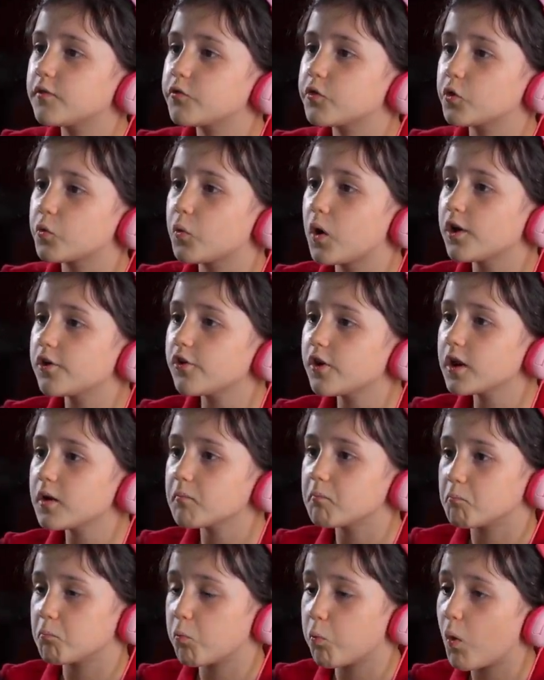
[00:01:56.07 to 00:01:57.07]
if you're
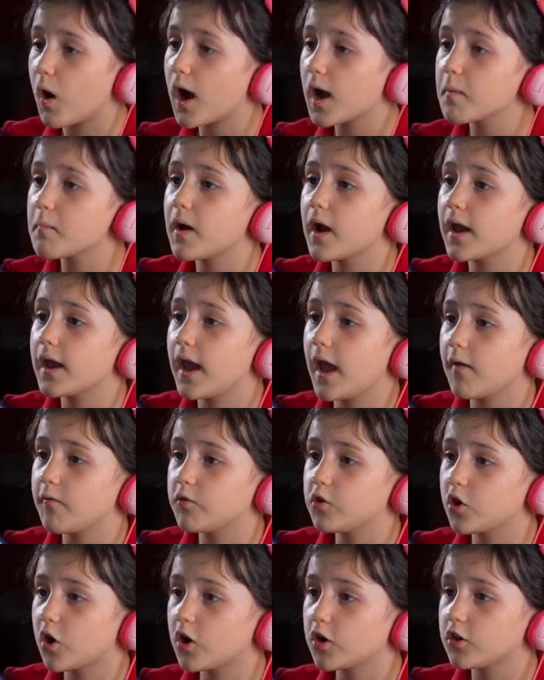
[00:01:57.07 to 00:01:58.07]
wondering why my
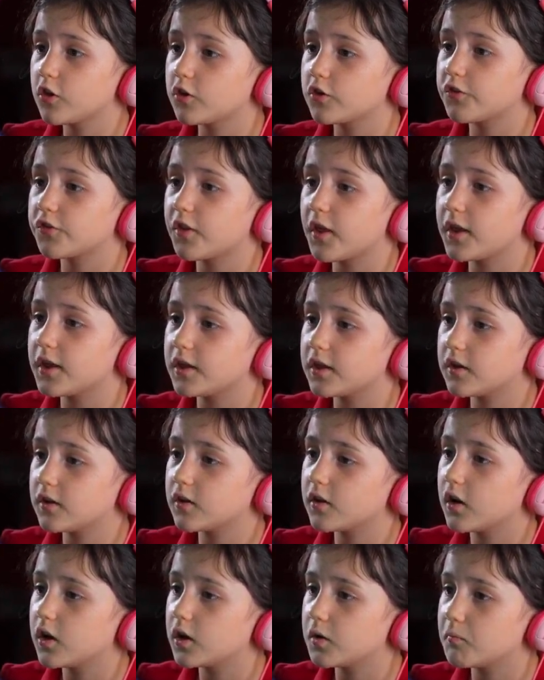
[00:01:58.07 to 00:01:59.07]
avatar looks
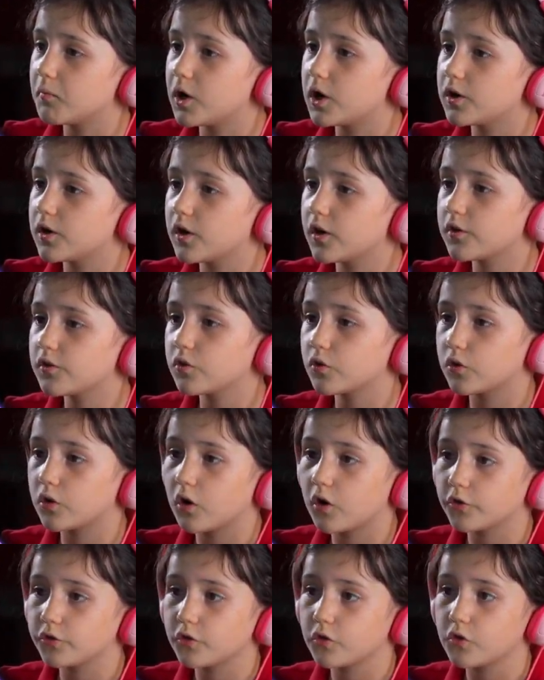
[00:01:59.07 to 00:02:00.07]
like an Among Us or
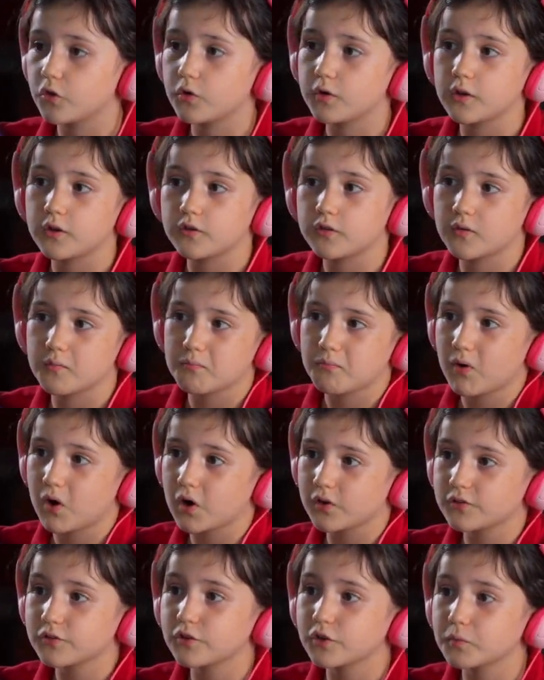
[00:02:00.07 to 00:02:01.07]
also known as
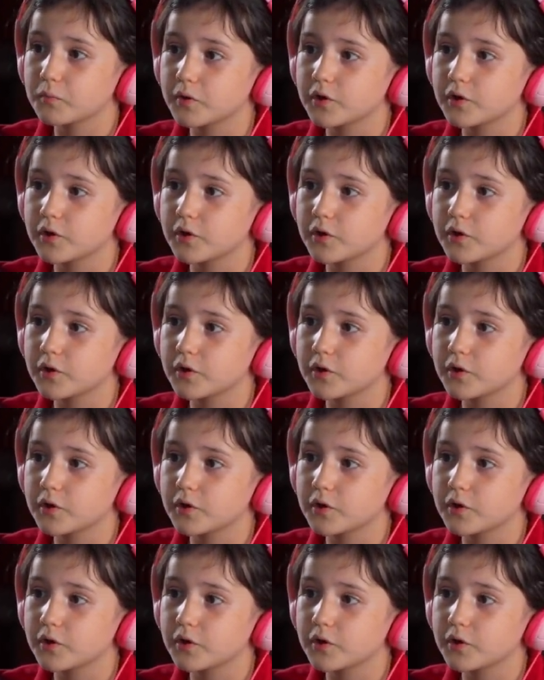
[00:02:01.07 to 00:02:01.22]
imposter